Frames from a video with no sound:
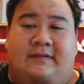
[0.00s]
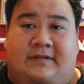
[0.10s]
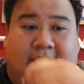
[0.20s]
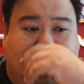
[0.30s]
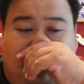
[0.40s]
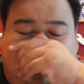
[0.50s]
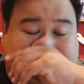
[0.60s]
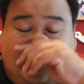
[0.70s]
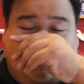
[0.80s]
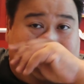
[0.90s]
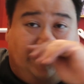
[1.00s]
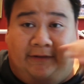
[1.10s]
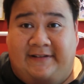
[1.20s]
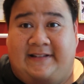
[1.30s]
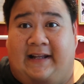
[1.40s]
so let's start
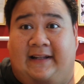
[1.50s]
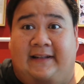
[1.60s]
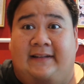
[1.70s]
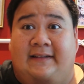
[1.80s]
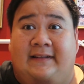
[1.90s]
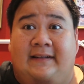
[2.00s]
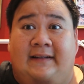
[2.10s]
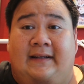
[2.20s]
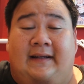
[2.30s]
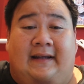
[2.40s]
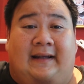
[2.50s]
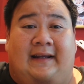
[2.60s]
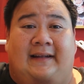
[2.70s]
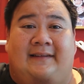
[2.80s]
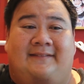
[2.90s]
with the salad
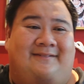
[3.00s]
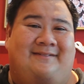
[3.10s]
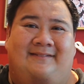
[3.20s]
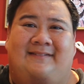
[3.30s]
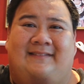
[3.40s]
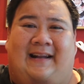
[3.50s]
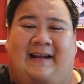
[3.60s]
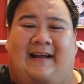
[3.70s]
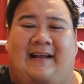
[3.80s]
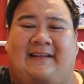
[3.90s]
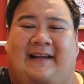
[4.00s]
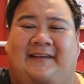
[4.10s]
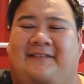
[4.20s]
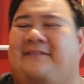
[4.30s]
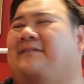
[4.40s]
and tara, kain tayo.